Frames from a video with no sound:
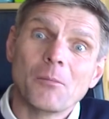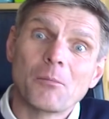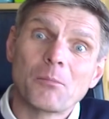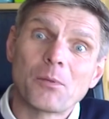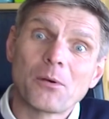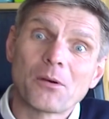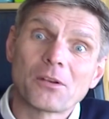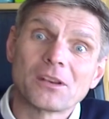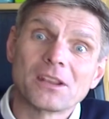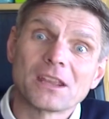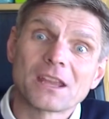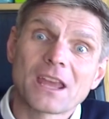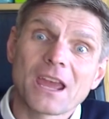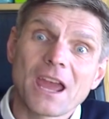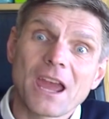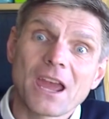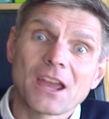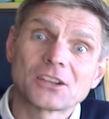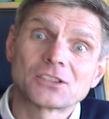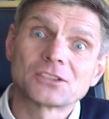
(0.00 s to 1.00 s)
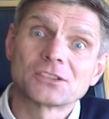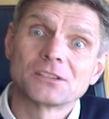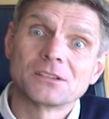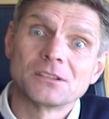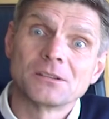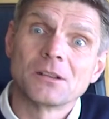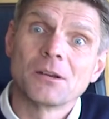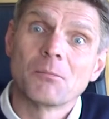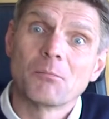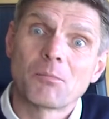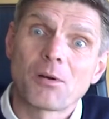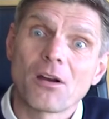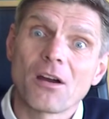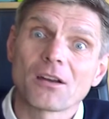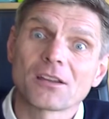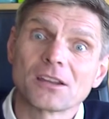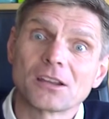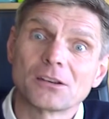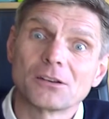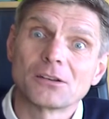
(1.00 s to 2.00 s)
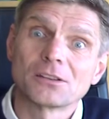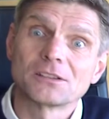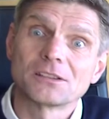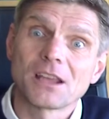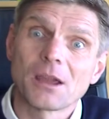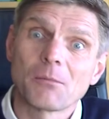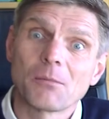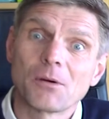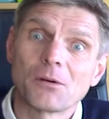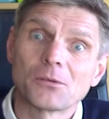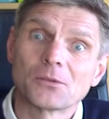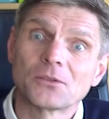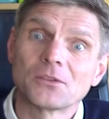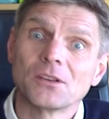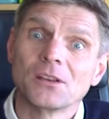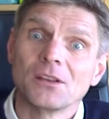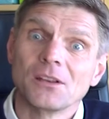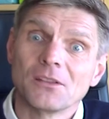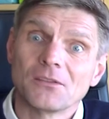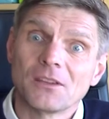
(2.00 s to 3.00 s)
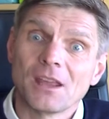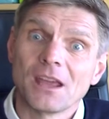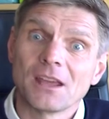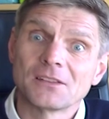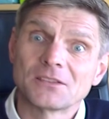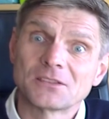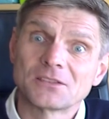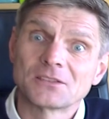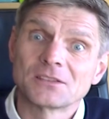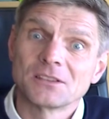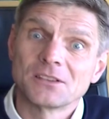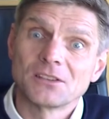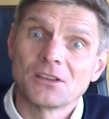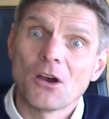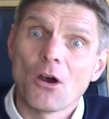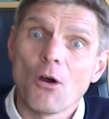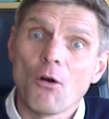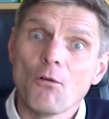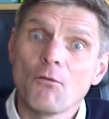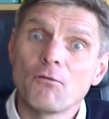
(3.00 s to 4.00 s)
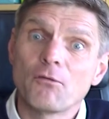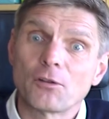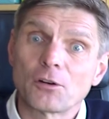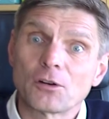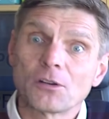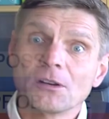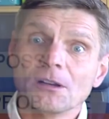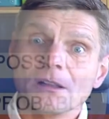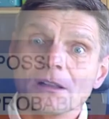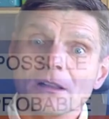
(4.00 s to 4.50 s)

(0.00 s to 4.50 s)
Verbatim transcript: burning cash in parking lot demos. That's over.